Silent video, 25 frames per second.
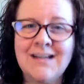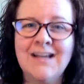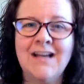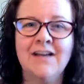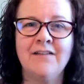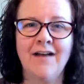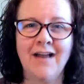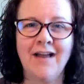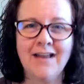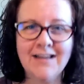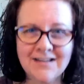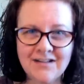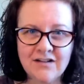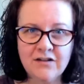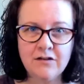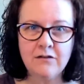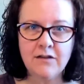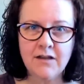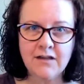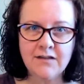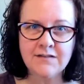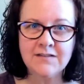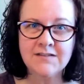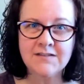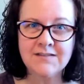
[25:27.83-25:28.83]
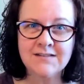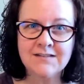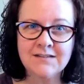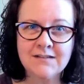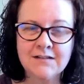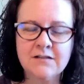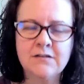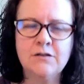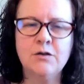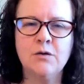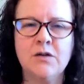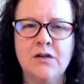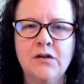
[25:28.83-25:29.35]
If I can do this,
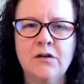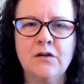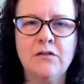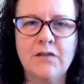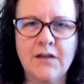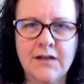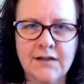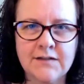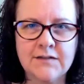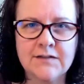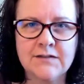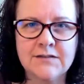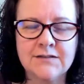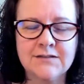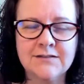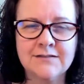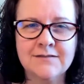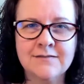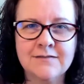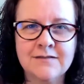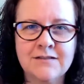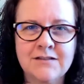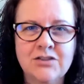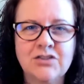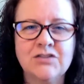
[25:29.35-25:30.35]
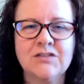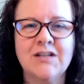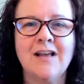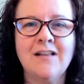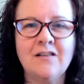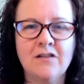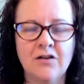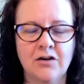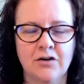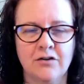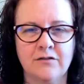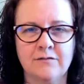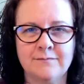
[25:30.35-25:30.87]
you can do this. You just got to
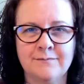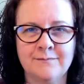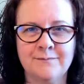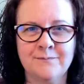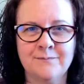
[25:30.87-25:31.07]
learn.